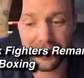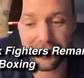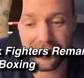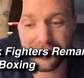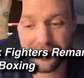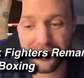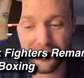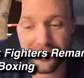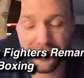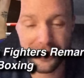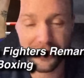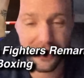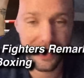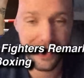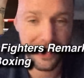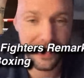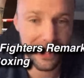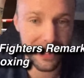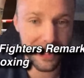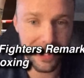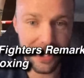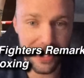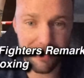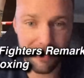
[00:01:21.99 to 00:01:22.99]
when my son
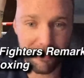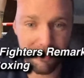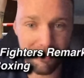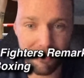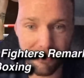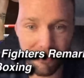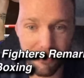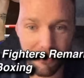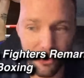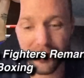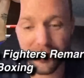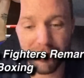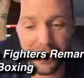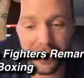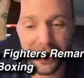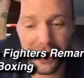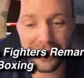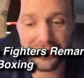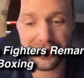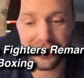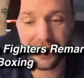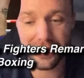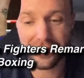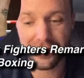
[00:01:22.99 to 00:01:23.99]
said
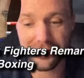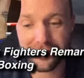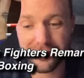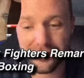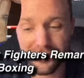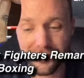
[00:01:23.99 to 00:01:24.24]
that